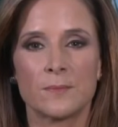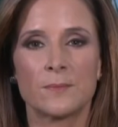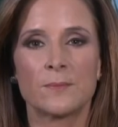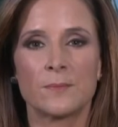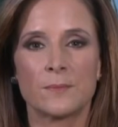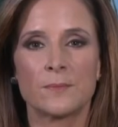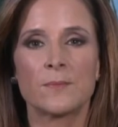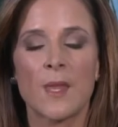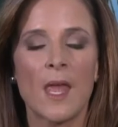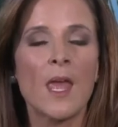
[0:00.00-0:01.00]

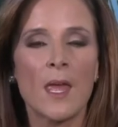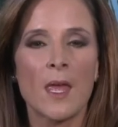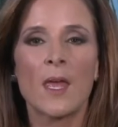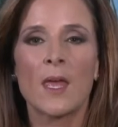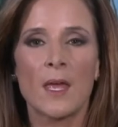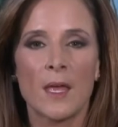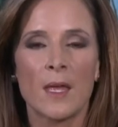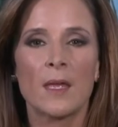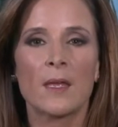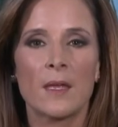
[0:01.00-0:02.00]

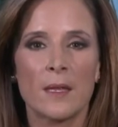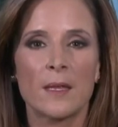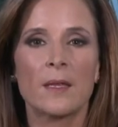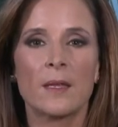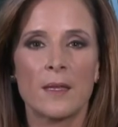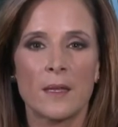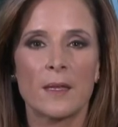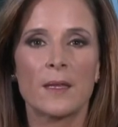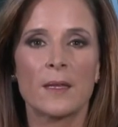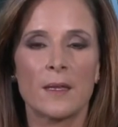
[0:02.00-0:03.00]

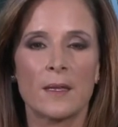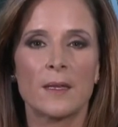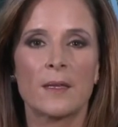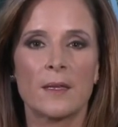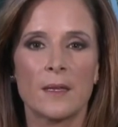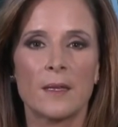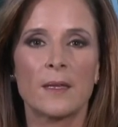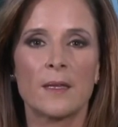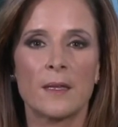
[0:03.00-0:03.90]
(not speaking)